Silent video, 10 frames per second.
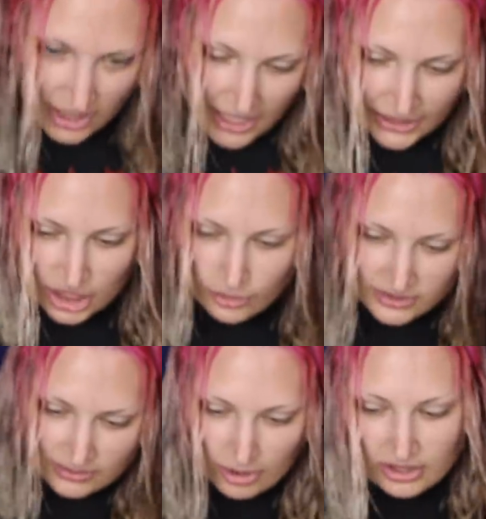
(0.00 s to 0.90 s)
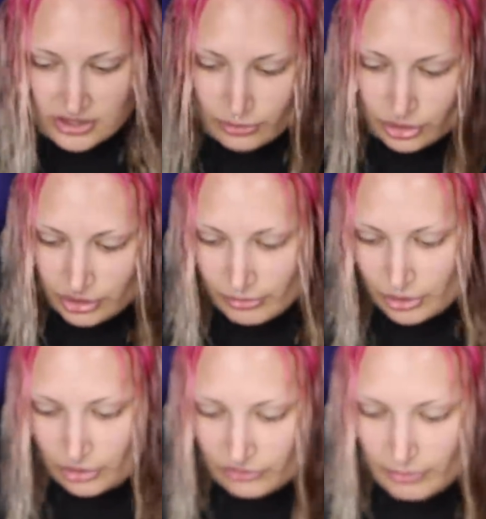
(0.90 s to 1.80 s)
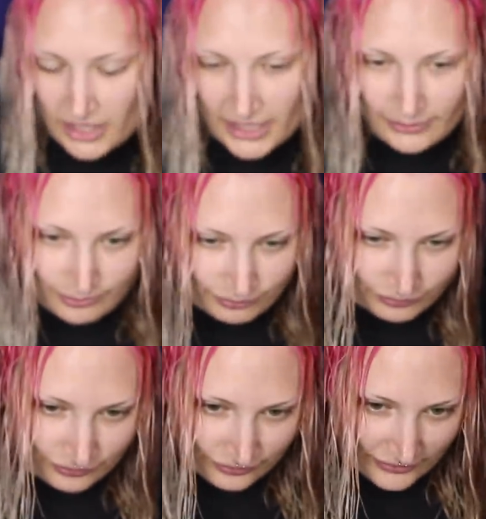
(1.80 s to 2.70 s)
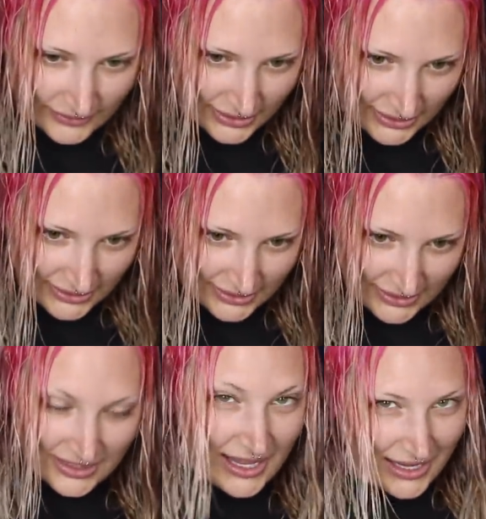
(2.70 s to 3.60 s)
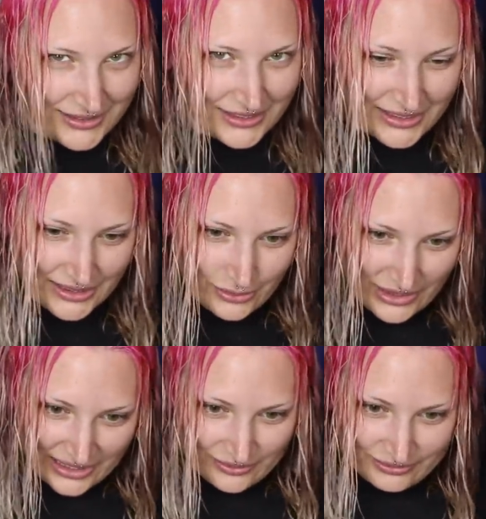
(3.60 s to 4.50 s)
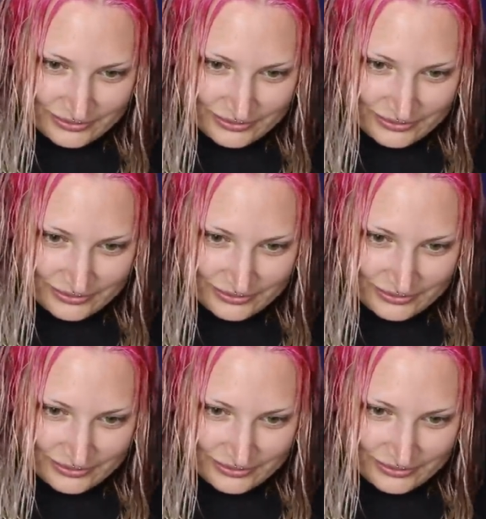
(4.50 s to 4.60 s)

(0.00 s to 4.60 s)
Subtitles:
I know it's impossible to remove, but I did it anyway.